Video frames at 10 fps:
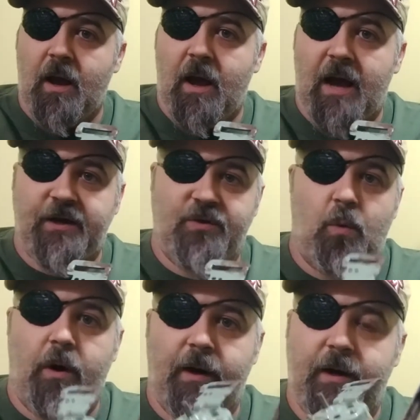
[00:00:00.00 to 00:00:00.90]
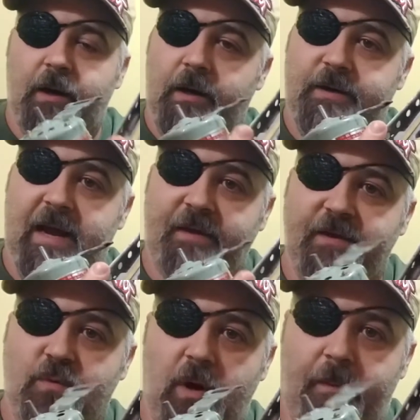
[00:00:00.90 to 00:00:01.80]
I just wanted to take
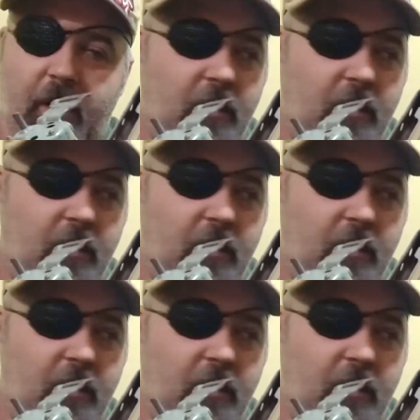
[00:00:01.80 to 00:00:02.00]
this one apart